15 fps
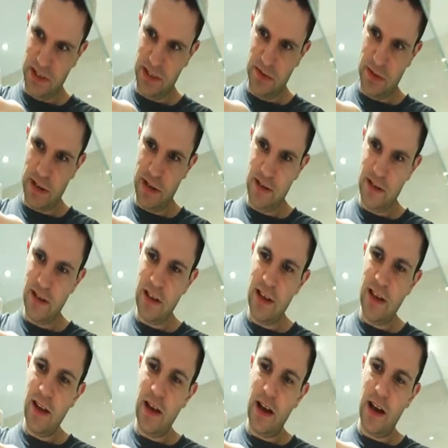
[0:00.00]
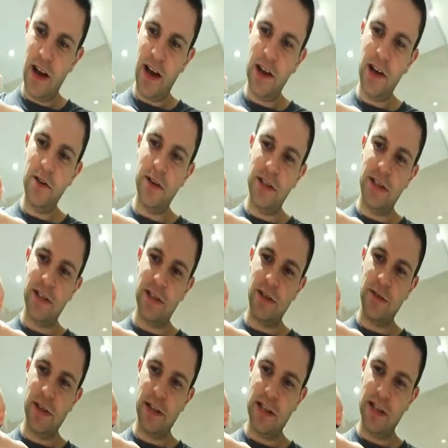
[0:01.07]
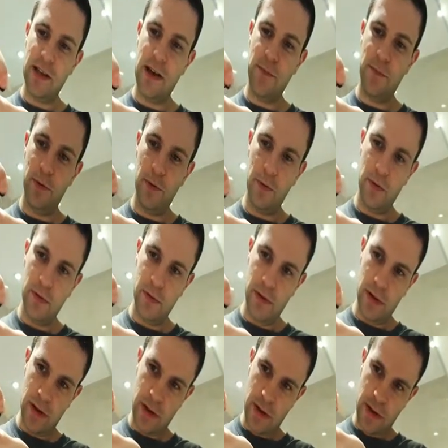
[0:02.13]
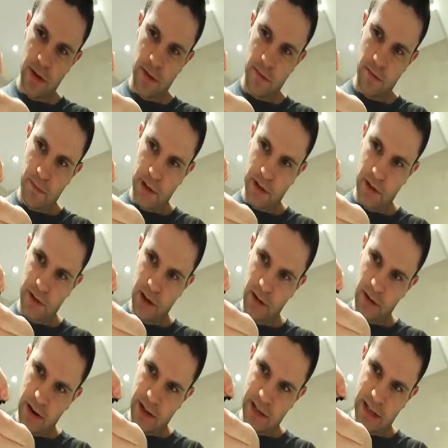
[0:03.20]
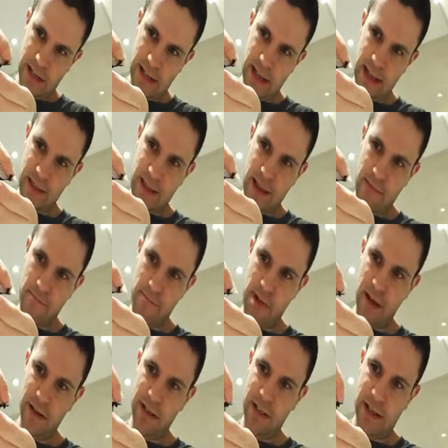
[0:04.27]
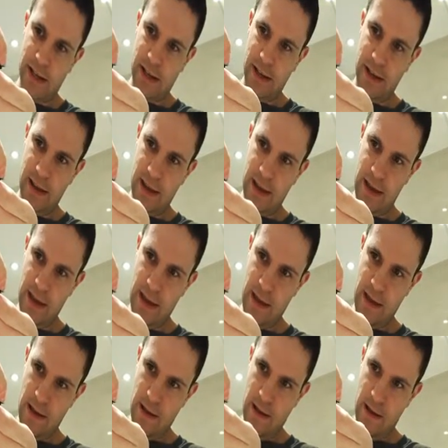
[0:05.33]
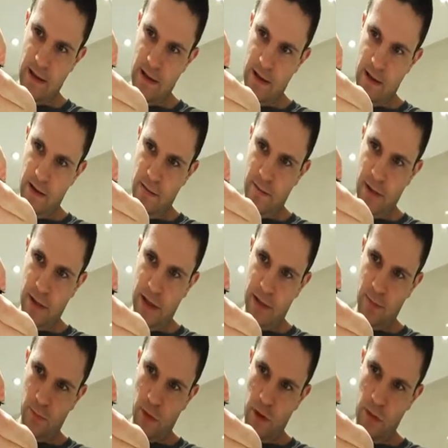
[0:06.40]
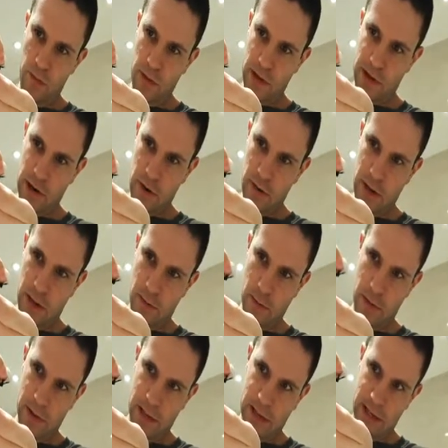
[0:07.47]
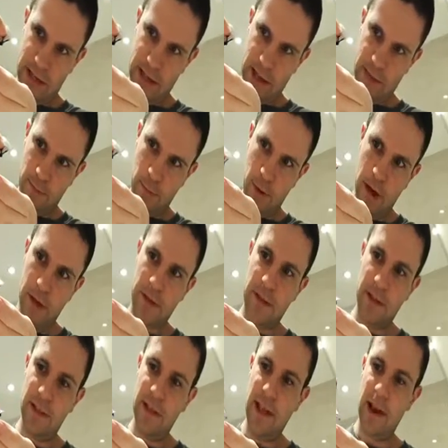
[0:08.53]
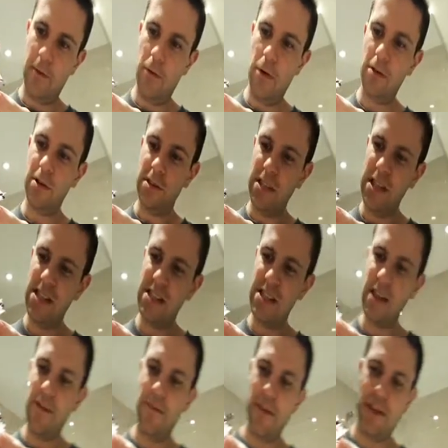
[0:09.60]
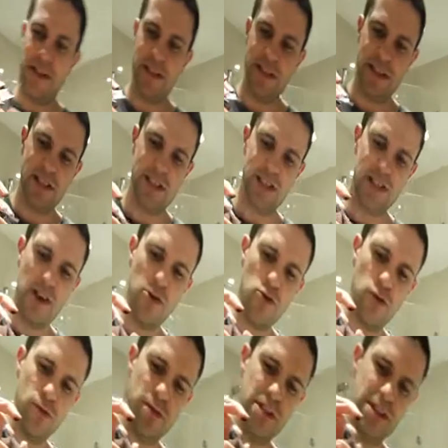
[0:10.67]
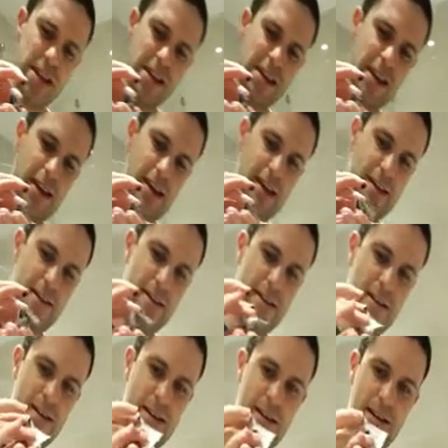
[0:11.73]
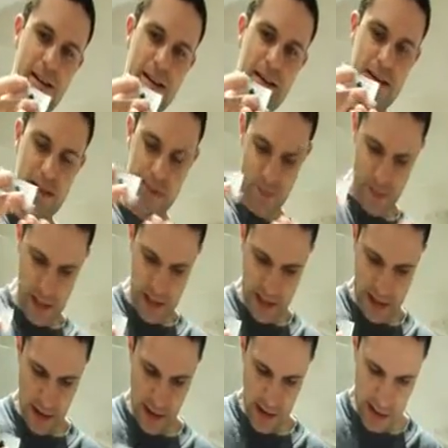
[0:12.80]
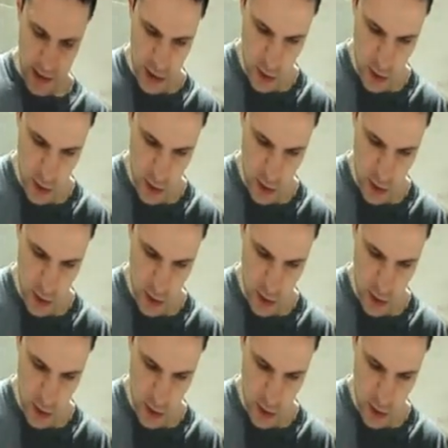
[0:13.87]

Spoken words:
I mean, I know this is only a sample, and you don't actually get that much in it. But they won't be joking when they say put a thin layer on, because this stuff is so sticky. It's like